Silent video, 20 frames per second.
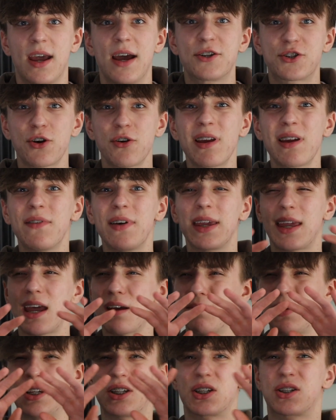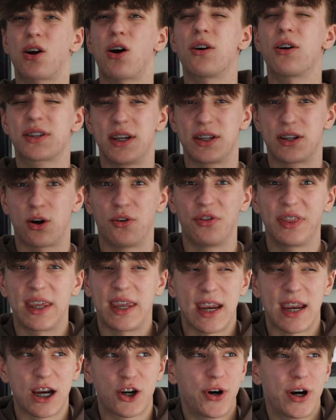don't even get me started on the
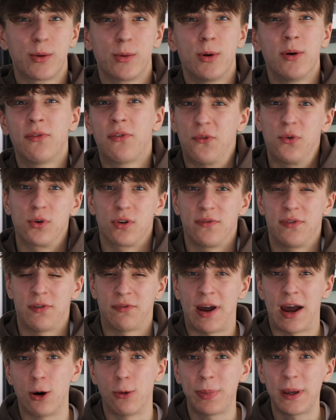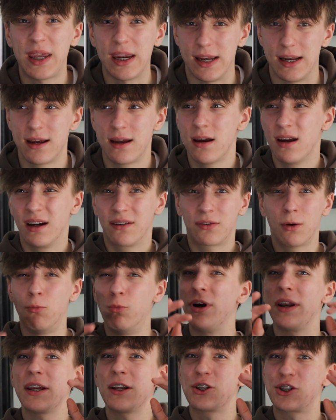incredible fall off of Alpine, from
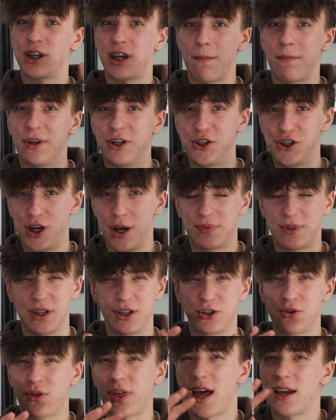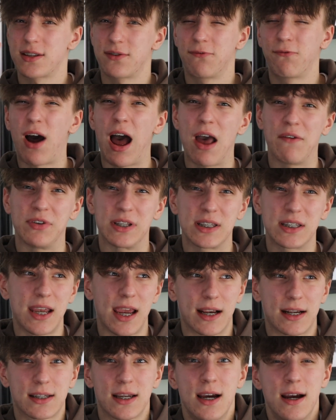winning championships in 2005 and
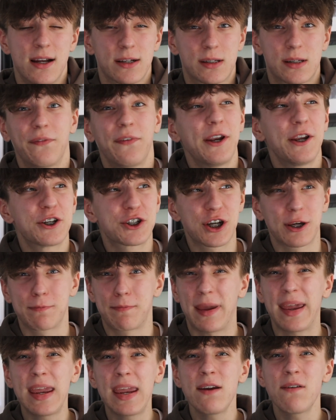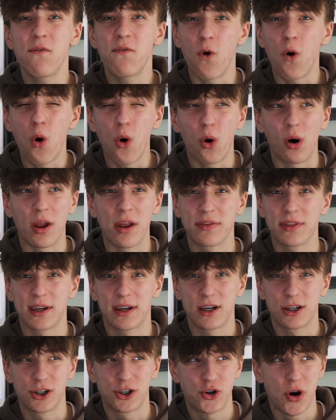6 to finishing P4 in the
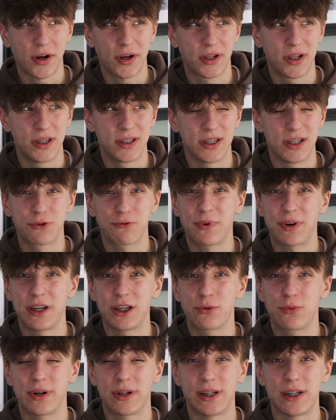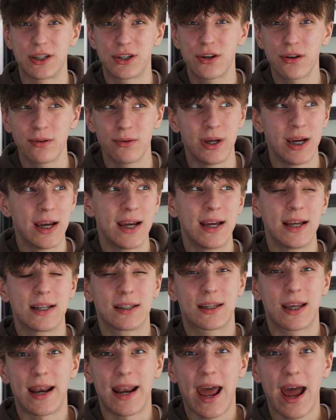Constructors in 2022,
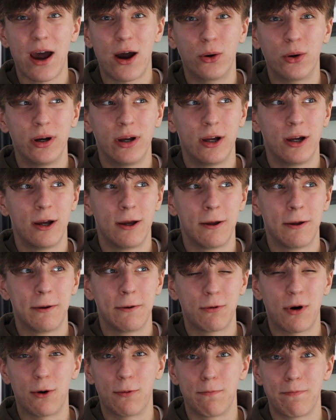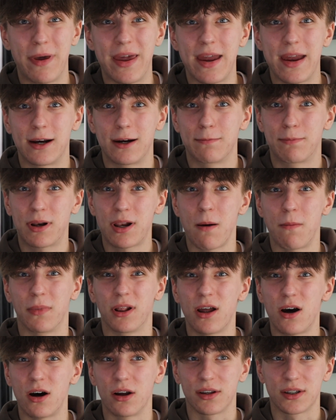to now, well, being plumb
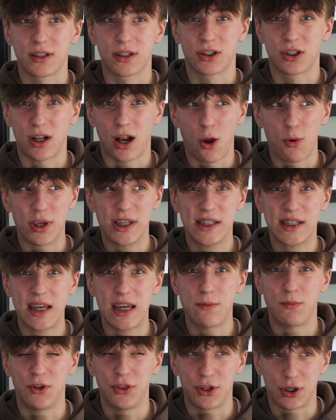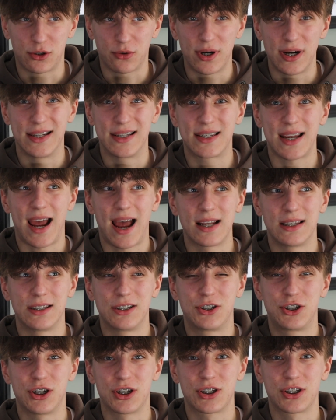last, slowest team on the grid, and
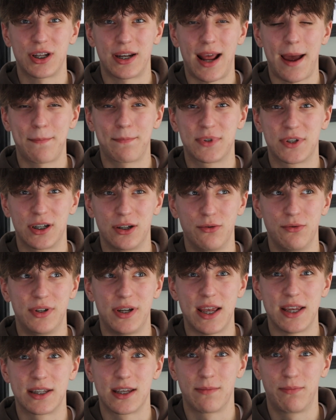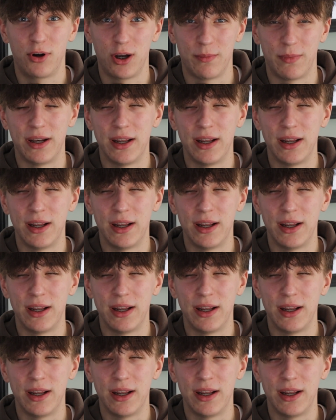just an absolute disappointment.